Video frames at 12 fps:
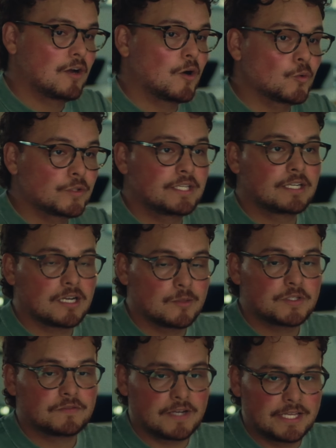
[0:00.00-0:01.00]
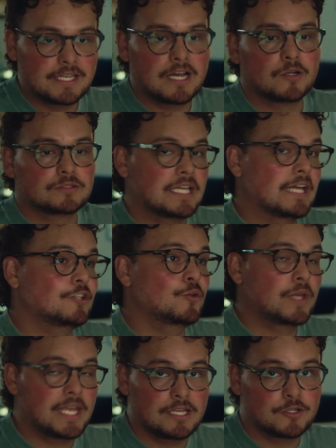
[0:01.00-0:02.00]
only to come to find out that you
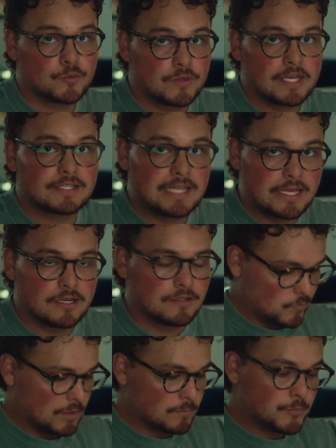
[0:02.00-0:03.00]
can't do that day of.